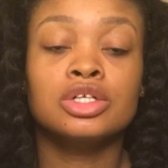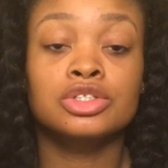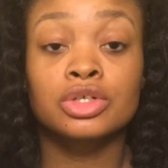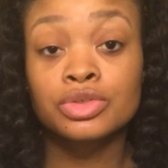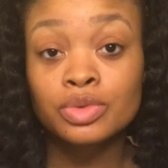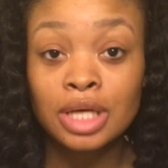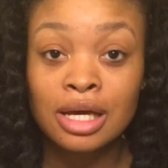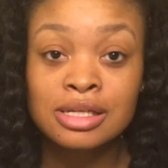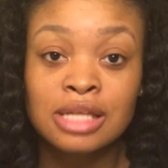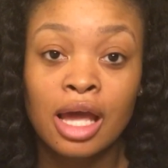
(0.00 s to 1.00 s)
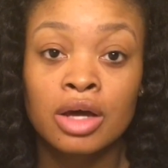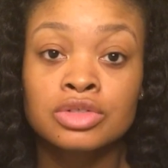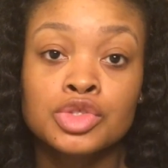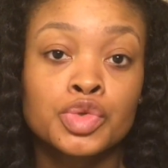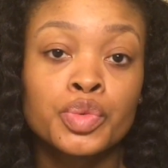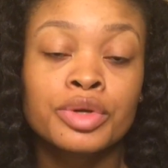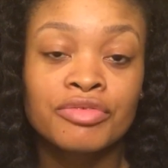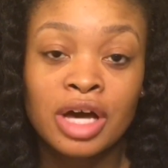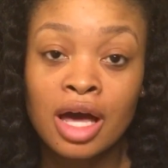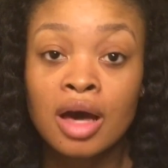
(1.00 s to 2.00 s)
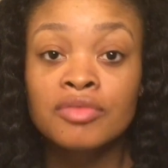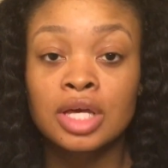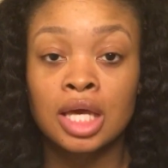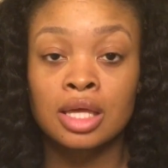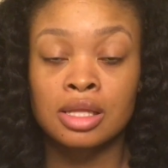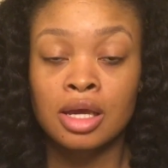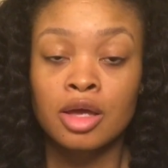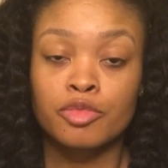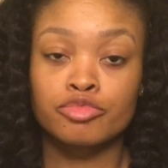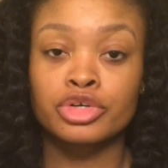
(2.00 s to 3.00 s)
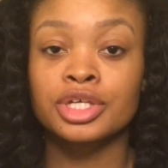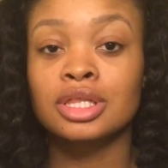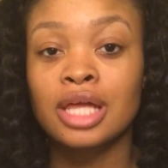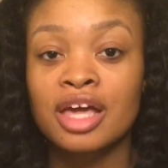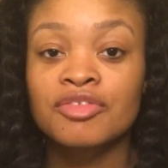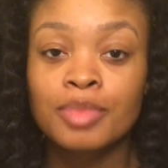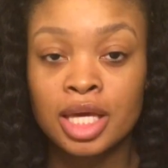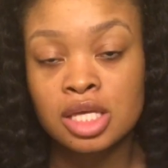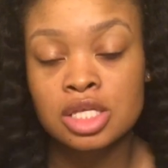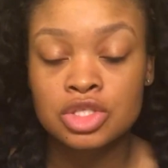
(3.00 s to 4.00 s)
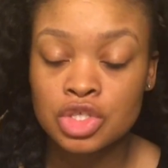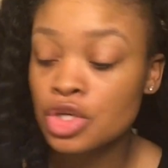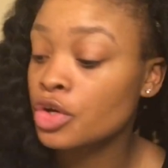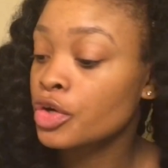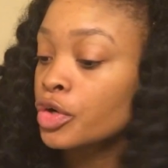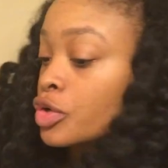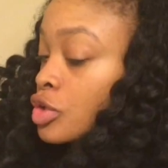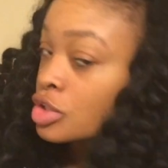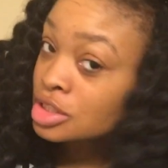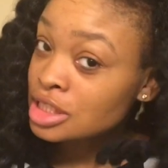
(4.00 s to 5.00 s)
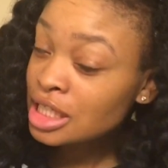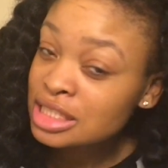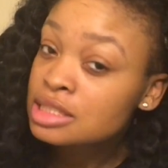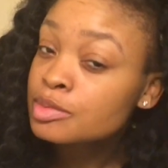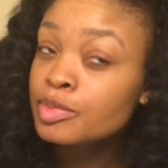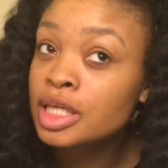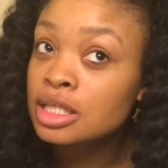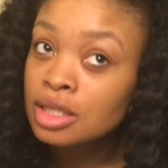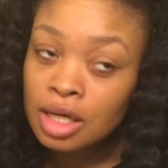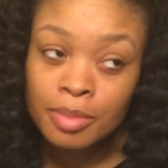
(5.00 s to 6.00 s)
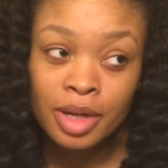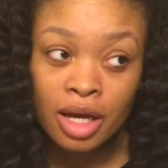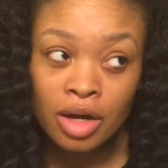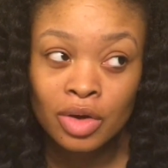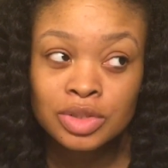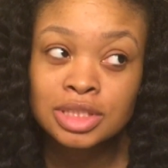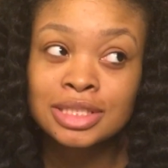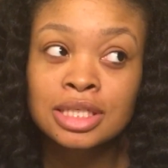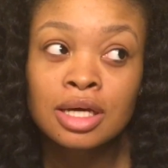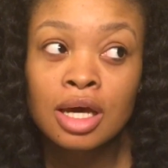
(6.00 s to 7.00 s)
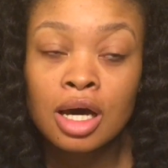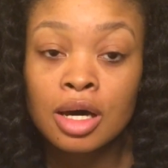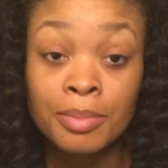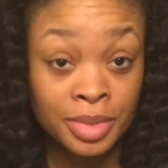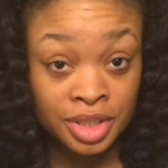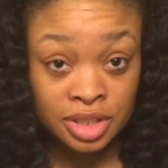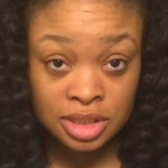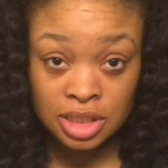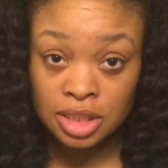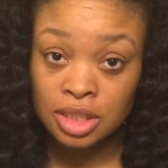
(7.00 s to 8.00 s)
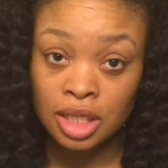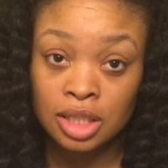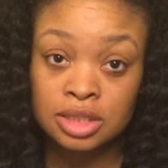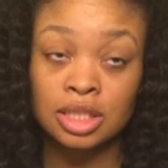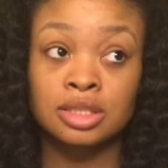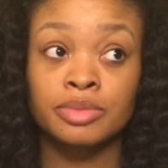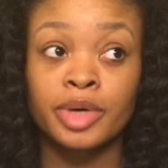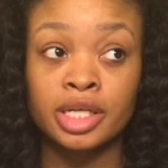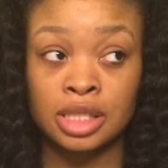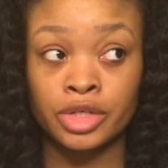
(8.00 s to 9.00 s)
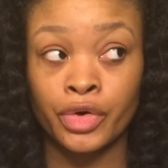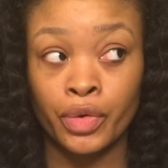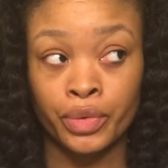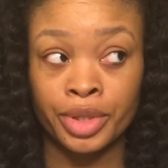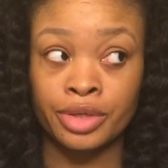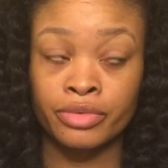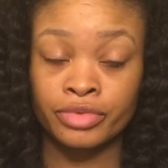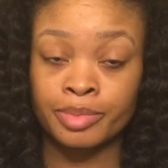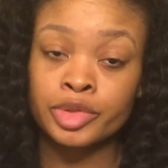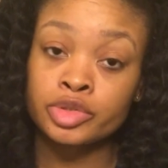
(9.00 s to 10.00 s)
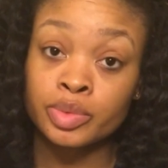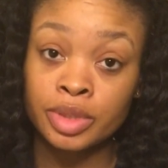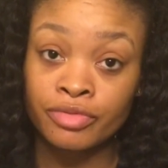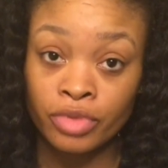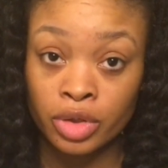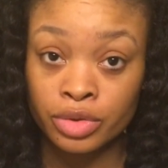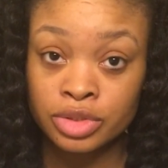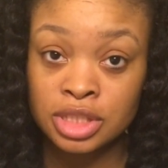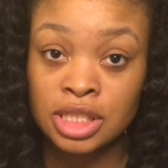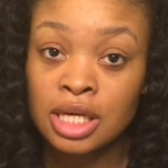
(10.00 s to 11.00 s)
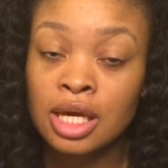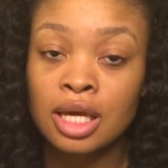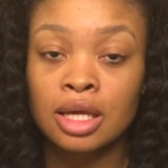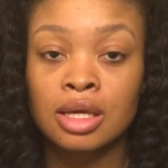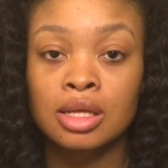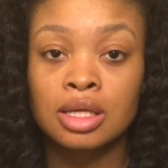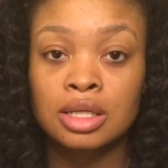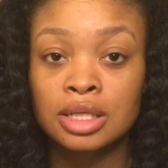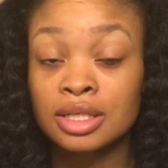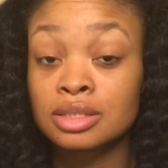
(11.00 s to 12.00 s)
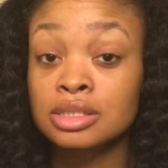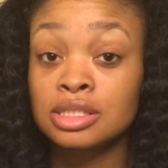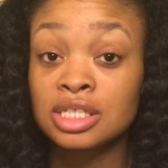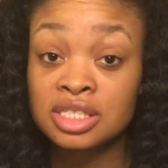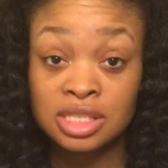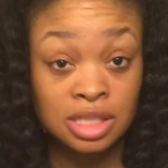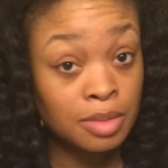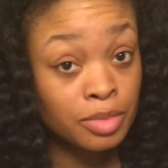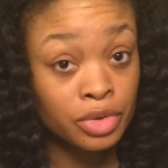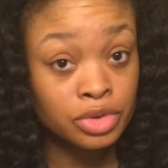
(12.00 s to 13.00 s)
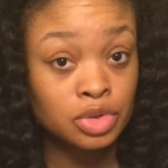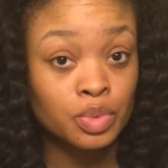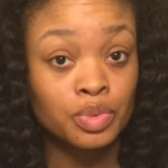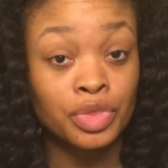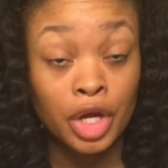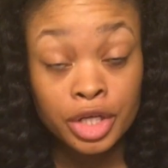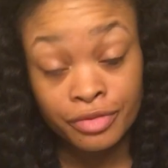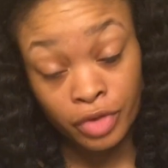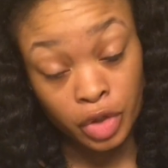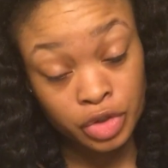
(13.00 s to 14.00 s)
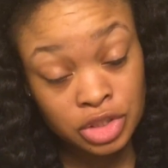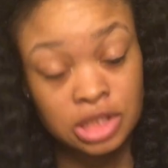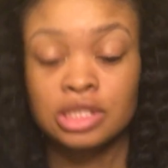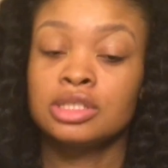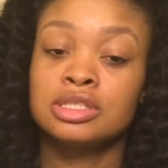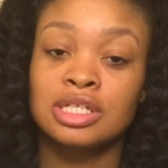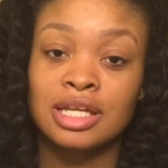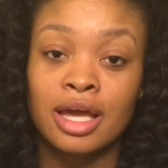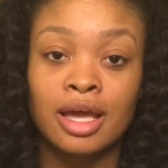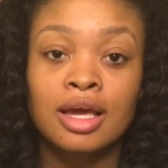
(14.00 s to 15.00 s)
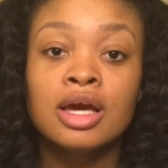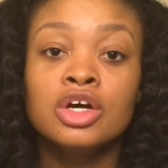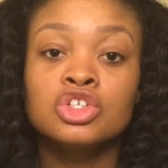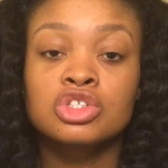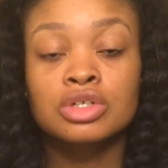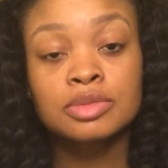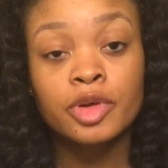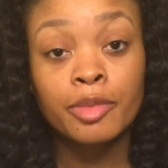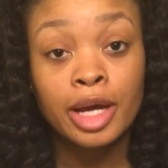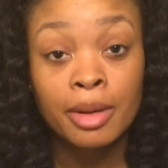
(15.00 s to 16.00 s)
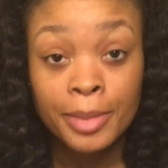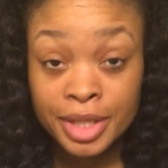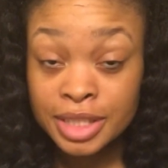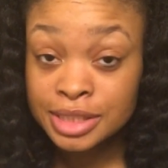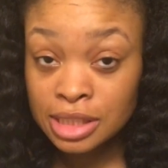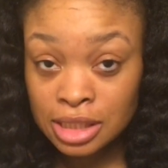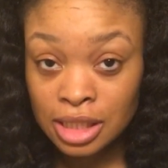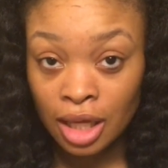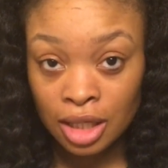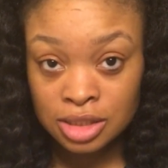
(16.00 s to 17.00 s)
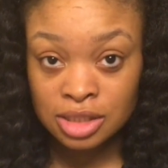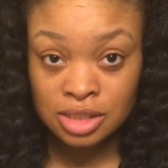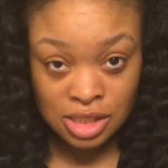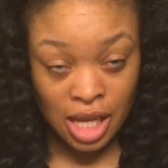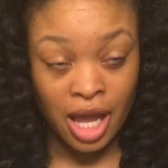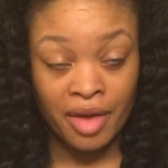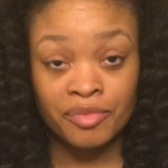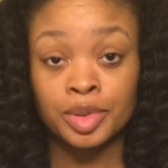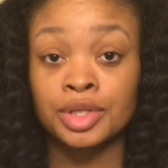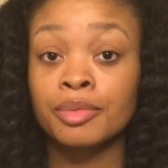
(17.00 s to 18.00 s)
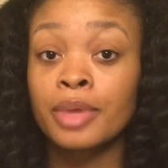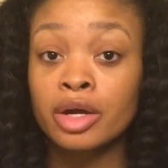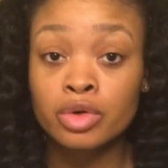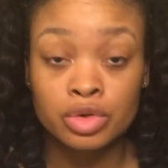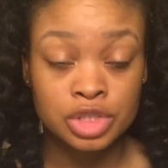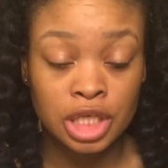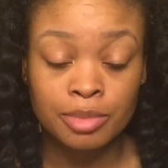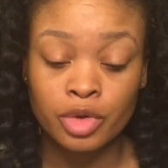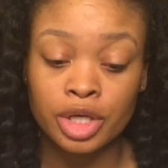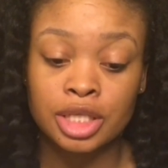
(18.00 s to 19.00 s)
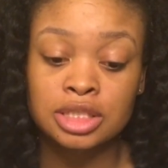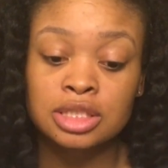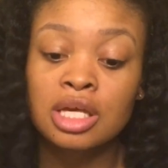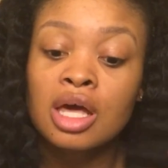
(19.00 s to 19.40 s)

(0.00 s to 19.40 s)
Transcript: show you guys how to revive and bring life back into your curls. It's been about a month and 10 days. I did my hair on November 21st and it is December 31st today. So it's been about a month and 10 days since I've put up my crochet braids.